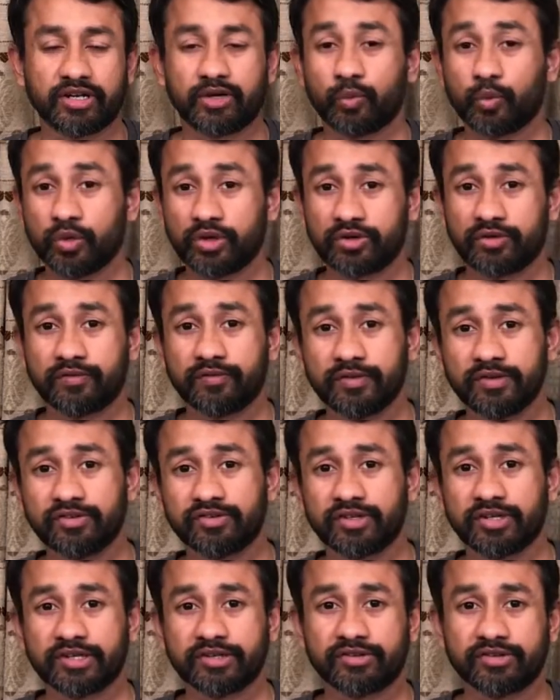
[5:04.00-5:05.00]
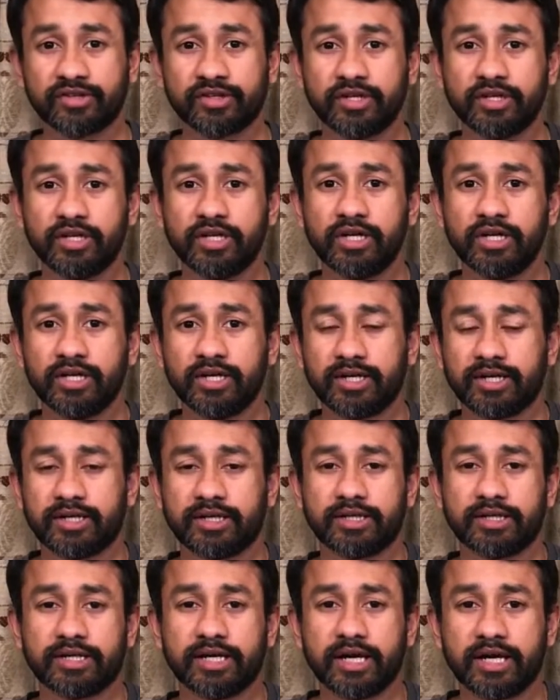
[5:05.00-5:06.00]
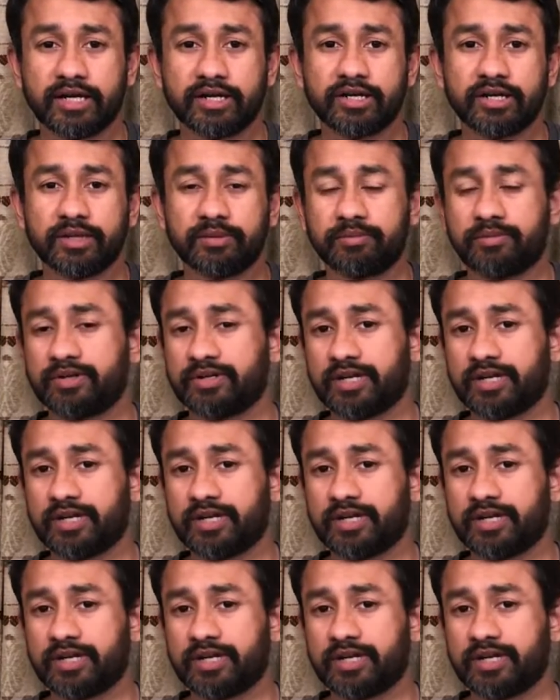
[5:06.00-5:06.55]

like work visas, and